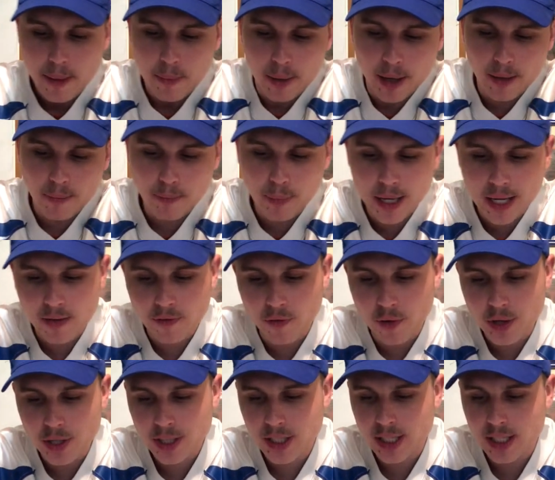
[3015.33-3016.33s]
But Pitt
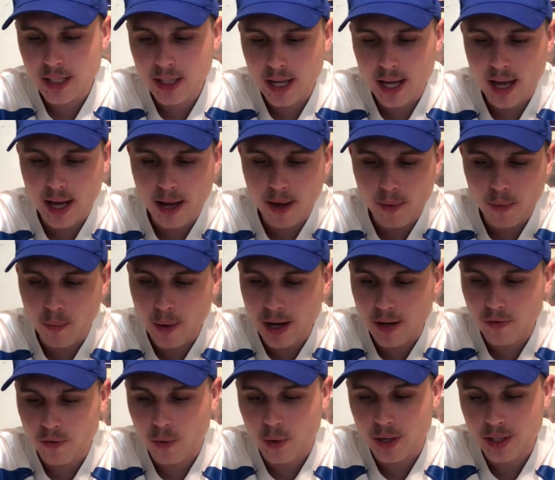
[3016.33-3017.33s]
versus
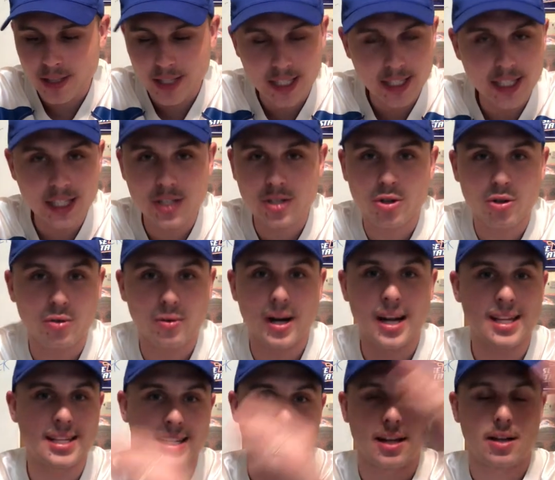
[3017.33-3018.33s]
Wake Forest, this is
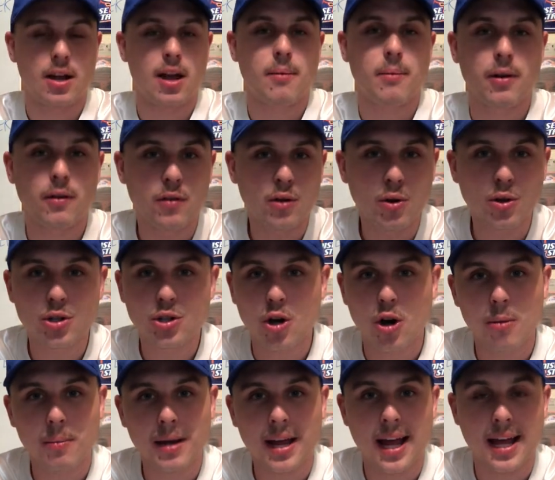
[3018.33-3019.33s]
crazy. I mean, if you
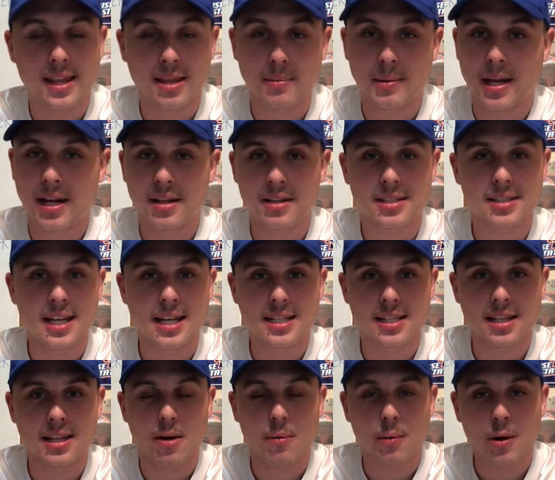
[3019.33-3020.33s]
told me at the beginning of the
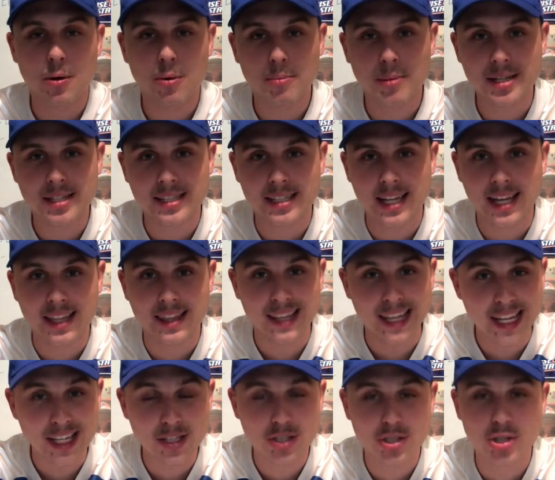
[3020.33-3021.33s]
season that we would be seeing
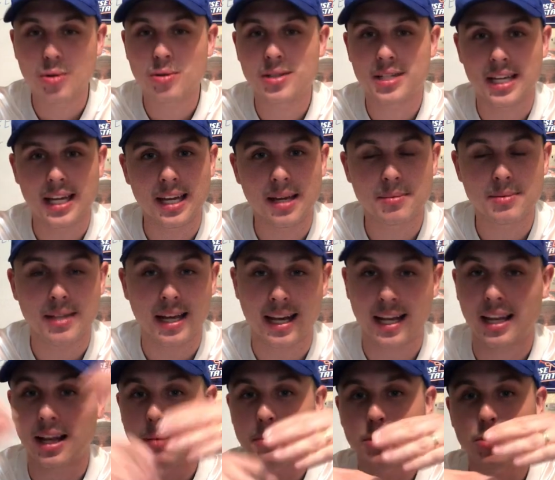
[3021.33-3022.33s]
these two teams,
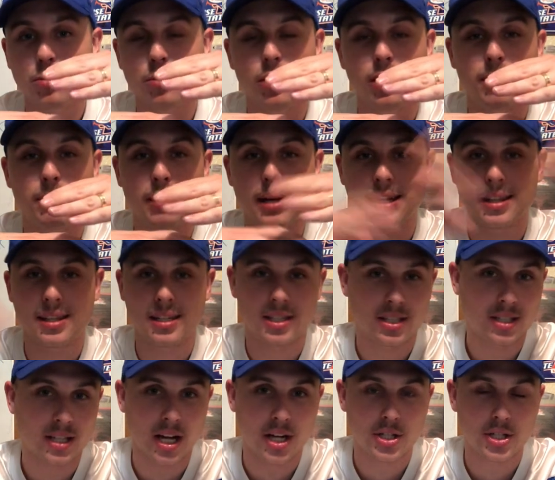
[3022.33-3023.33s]
that Clemson wouldn't be in the
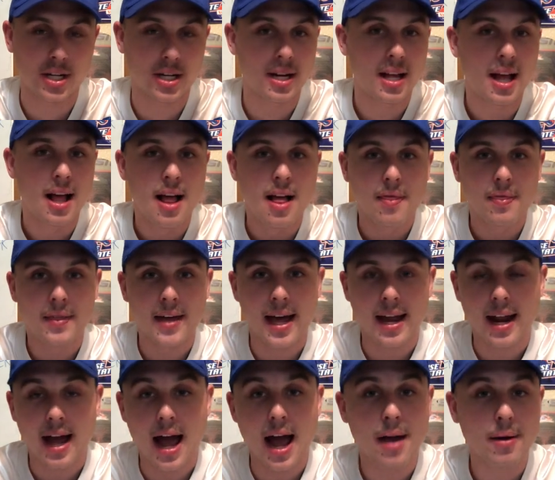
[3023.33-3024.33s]
discussion,
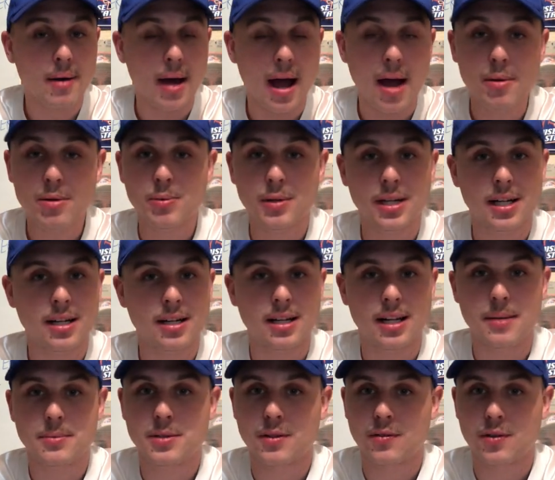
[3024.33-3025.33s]
that I was predicting
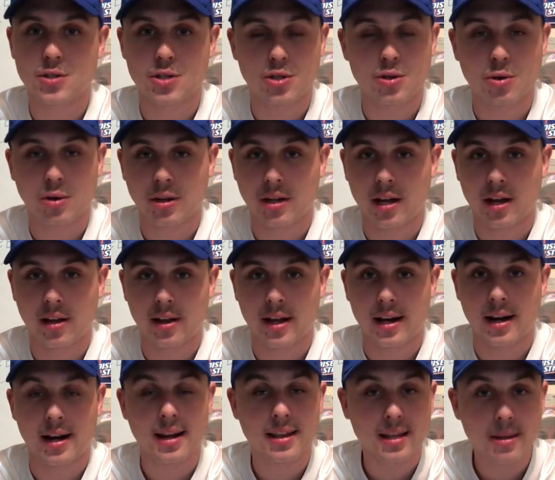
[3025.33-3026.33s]
Clemson versus North
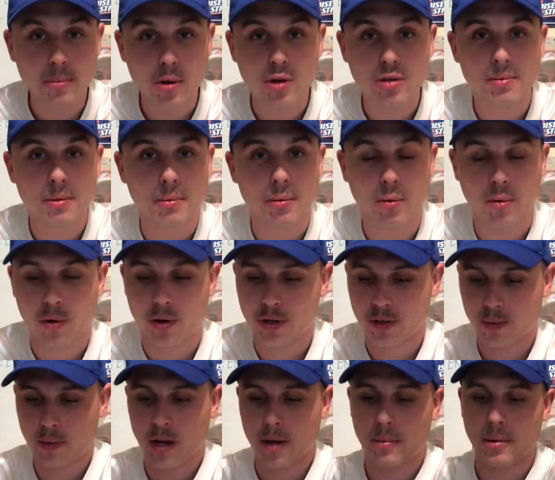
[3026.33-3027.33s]
Carolina. I think most people were
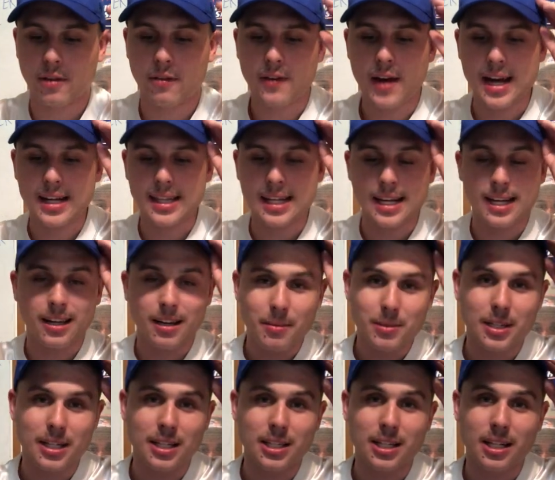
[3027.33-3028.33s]
as well, but the fact that
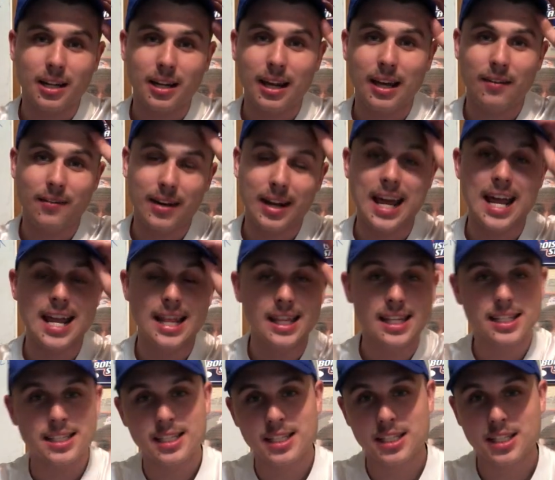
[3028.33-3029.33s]
Clemson isn't even in
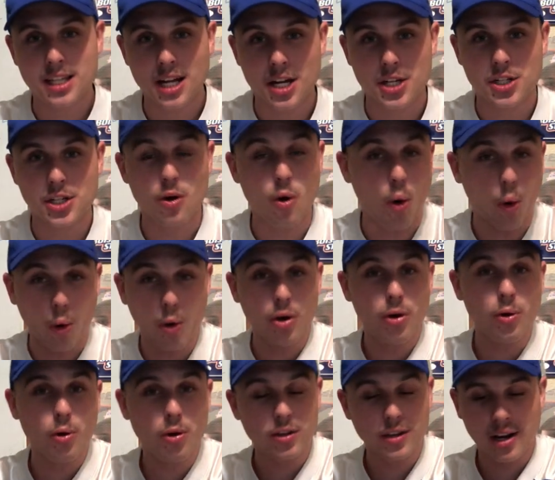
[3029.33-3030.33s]
this discussion, or
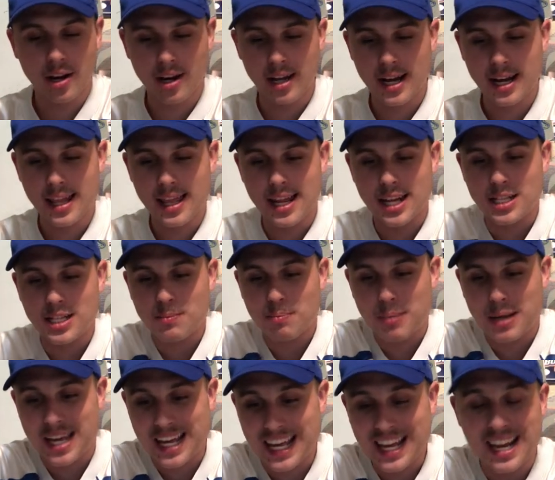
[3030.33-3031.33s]
North Carolina, that it's
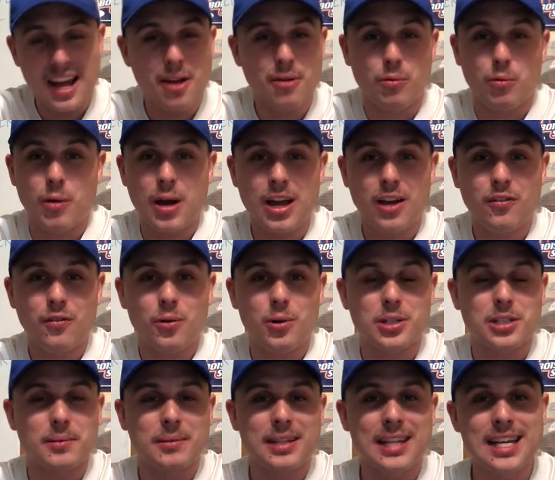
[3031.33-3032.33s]
Pitt and Wake
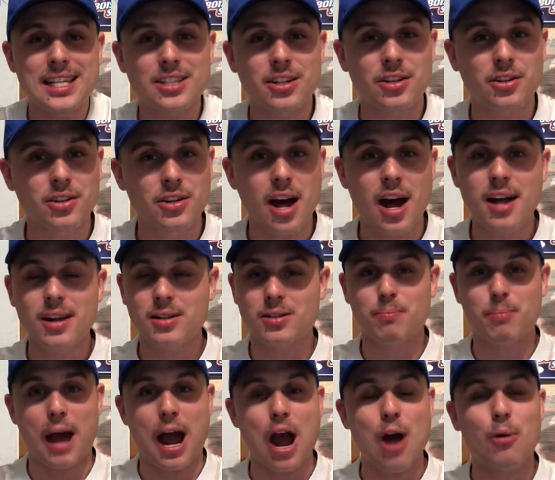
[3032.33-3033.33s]
Forest, I mean, these are not
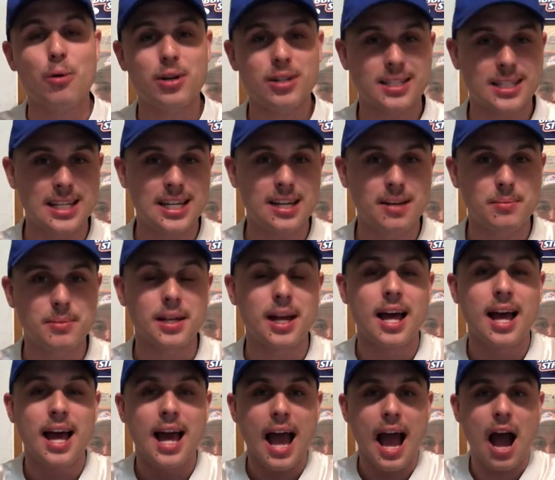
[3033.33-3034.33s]
power teams
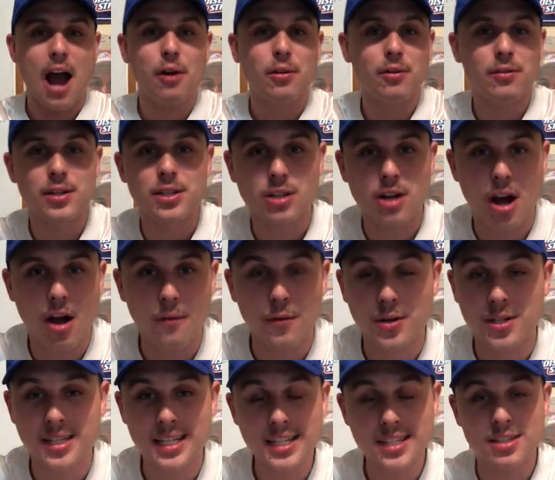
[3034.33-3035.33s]
out of this
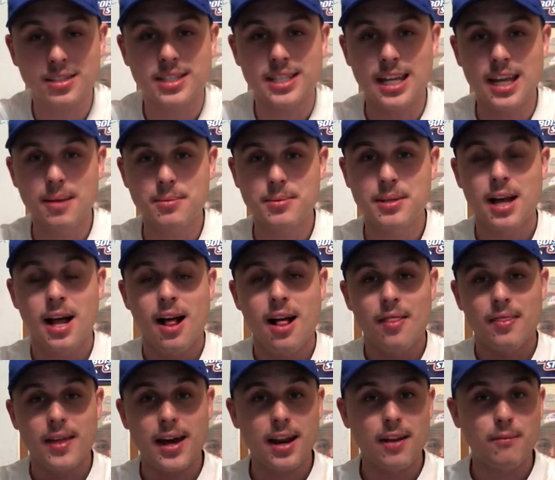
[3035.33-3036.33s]
conference. These are teams
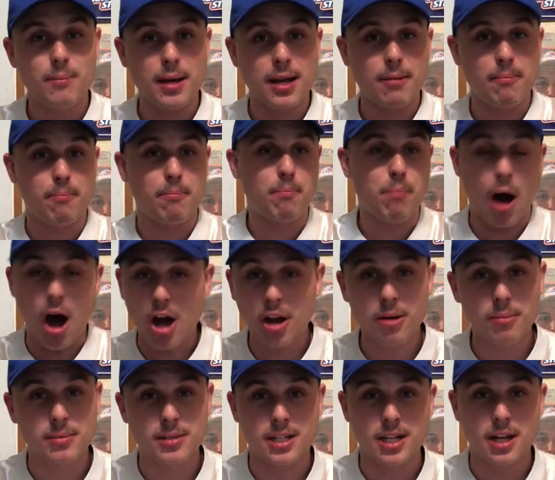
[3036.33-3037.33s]
that have been
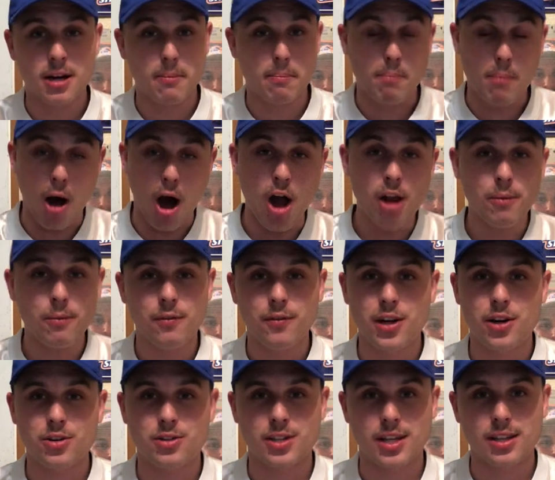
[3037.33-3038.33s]
bottom tier, bottom
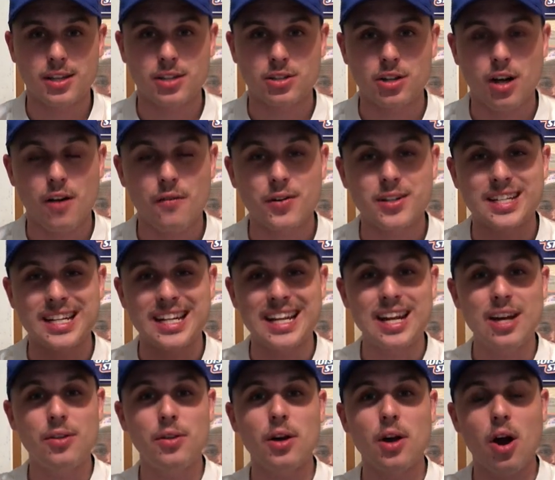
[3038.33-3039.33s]
feeders in this conference, and
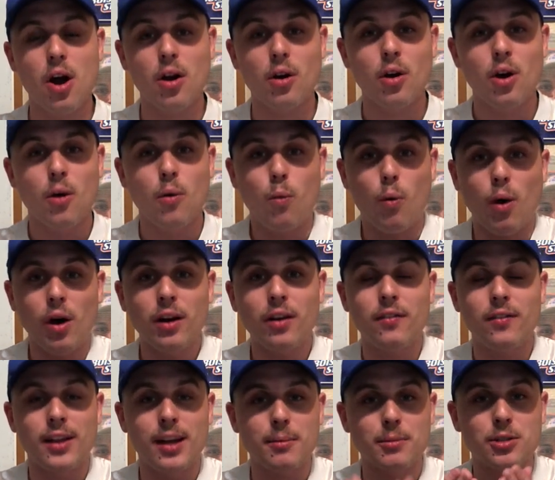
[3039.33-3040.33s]
here they are. One
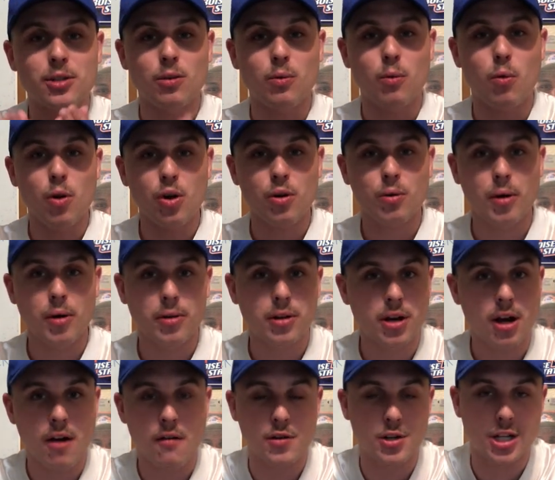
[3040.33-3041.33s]
of them is going to walk away with the
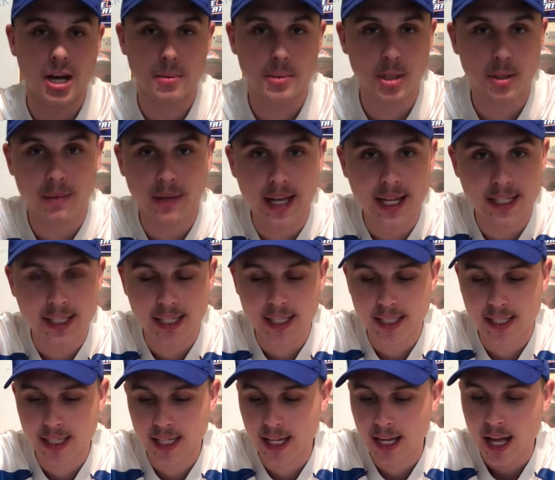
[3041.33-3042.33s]
conference championship in the
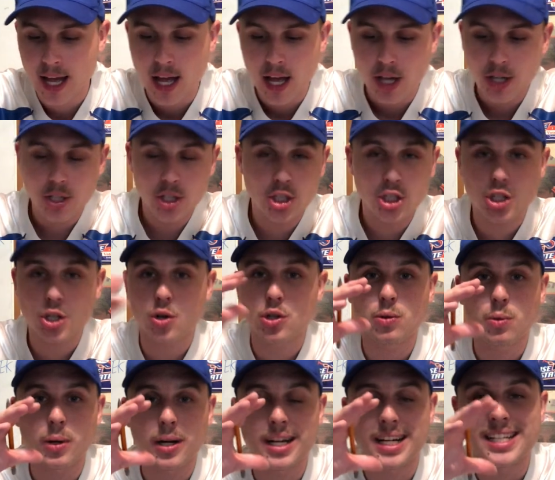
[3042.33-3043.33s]
ACC. Just shows
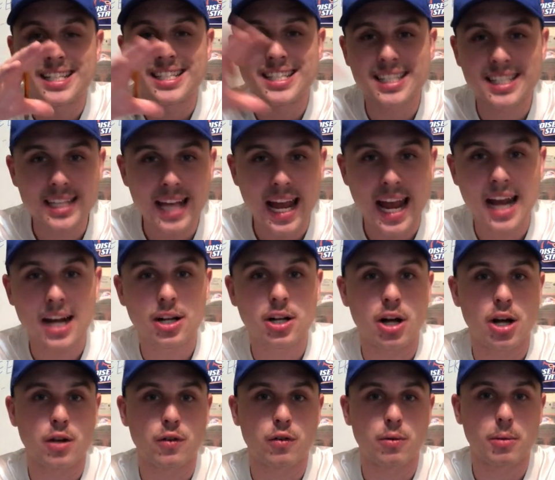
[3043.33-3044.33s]
you what an insane
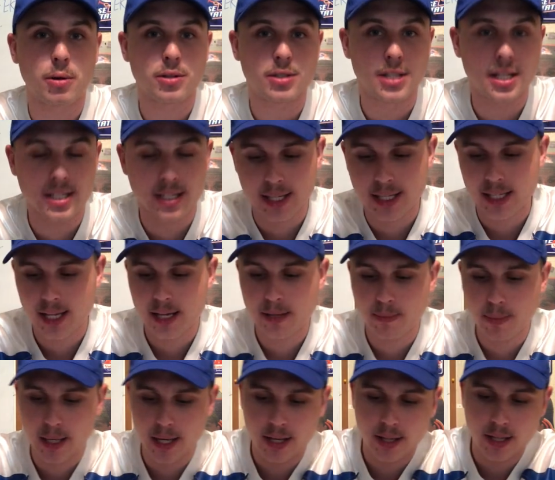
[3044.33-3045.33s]
college football season this has
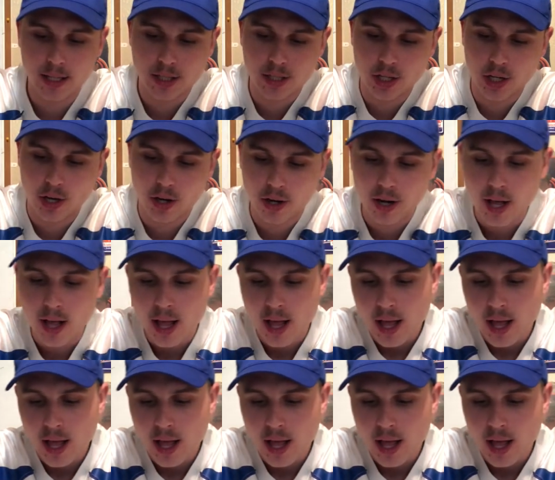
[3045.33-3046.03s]
been this year.